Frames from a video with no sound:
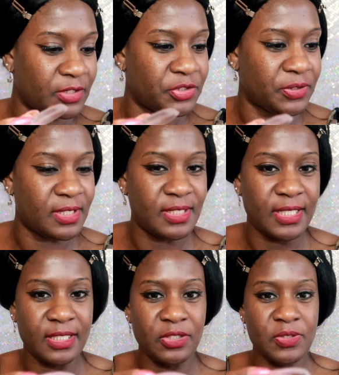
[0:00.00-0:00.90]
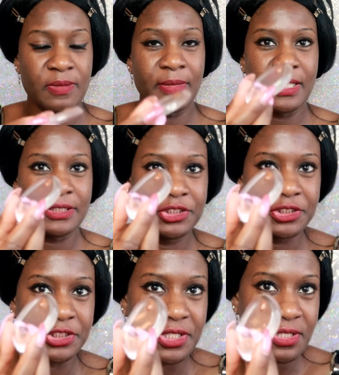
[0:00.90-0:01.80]
As you can see, I didn't use a
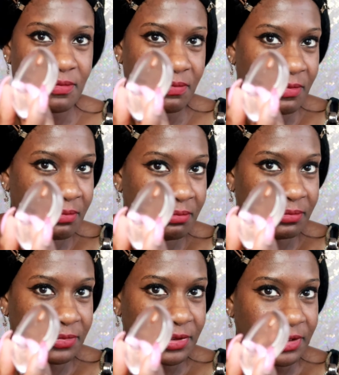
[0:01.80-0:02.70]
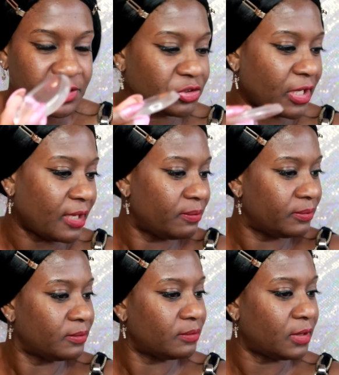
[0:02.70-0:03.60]
much, just a
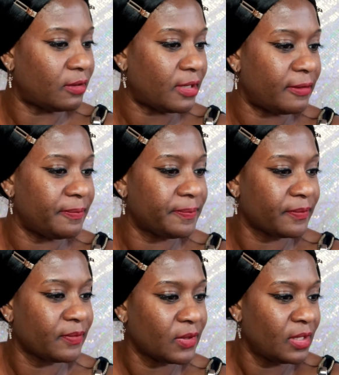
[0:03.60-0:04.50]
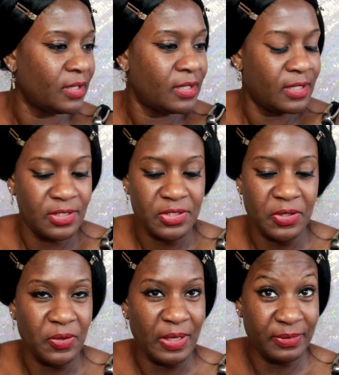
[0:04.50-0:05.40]
drop. All right.
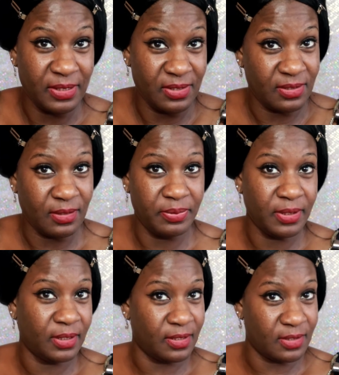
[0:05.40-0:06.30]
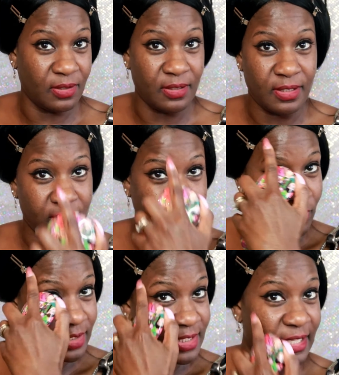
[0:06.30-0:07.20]
So I'm gonna start putting this
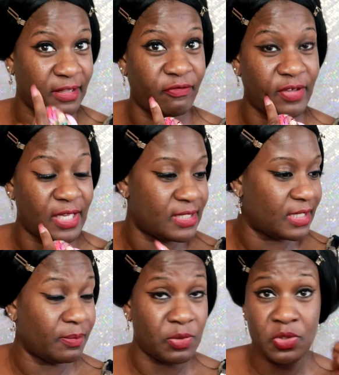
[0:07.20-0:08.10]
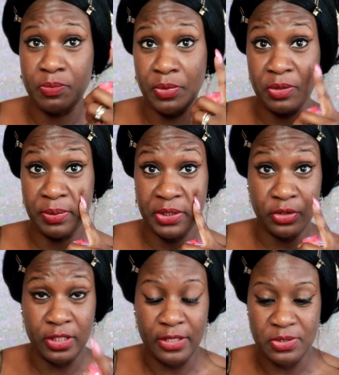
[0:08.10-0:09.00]
on one side of the face and then use the beauty
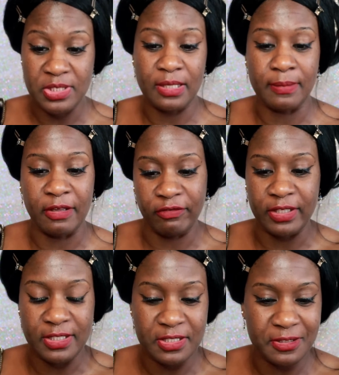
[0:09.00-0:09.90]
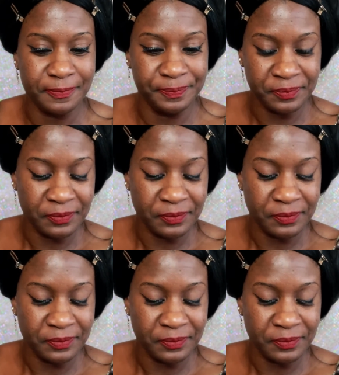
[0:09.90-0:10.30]
blender on the other side of my face.